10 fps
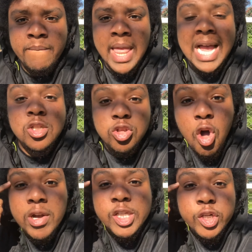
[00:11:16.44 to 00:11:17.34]
As
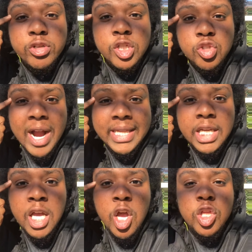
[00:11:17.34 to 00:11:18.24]
long as you're
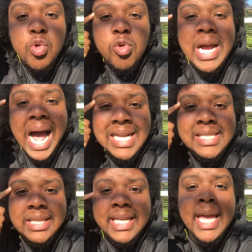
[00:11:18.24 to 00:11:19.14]
distracted, you will
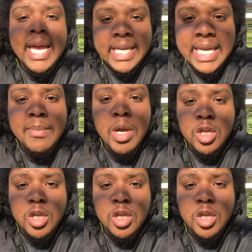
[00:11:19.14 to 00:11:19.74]
constantly keep